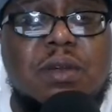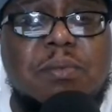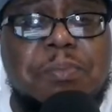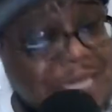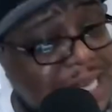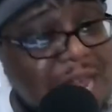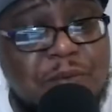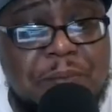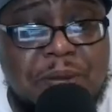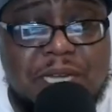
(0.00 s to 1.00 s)
But
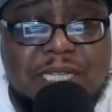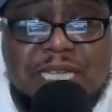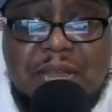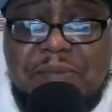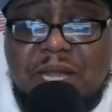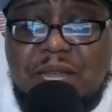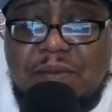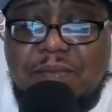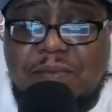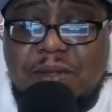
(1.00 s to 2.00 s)
Devin Booker stepped
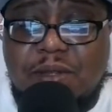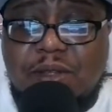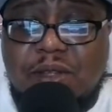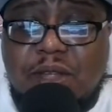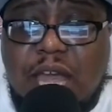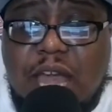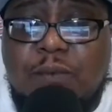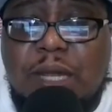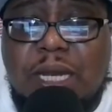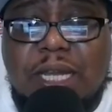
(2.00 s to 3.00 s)
up. If
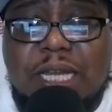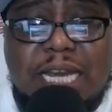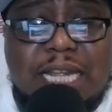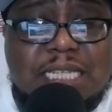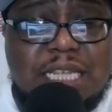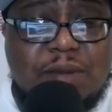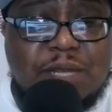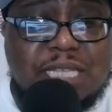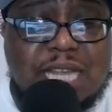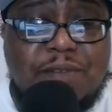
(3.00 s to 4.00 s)
we look in that
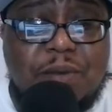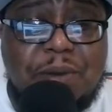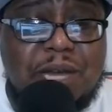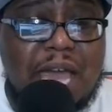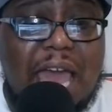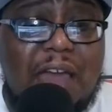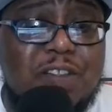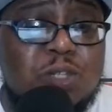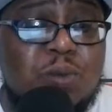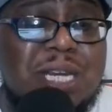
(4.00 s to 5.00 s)
series, Devin Booker
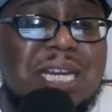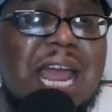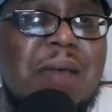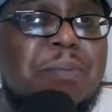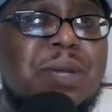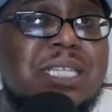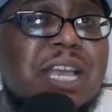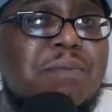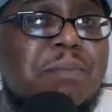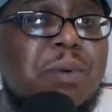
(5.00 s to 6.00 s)
averaged
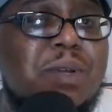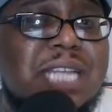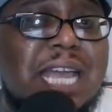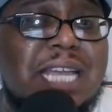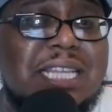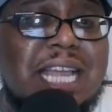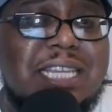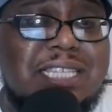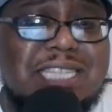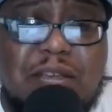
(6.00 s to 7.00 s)
29.7 points that
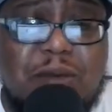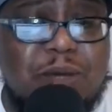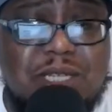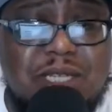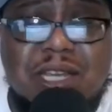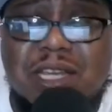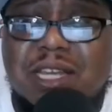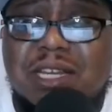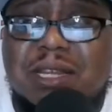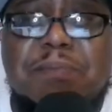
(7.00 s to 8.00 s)
series.
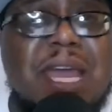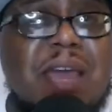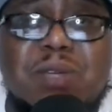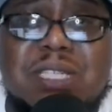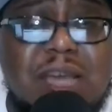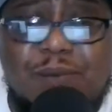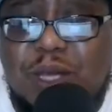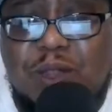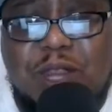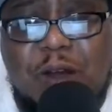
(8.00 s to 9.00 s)
The man was giving
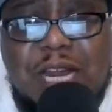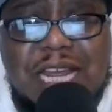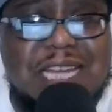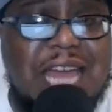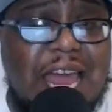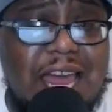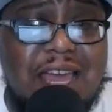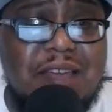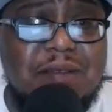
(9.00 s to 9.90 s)
you 30 a game.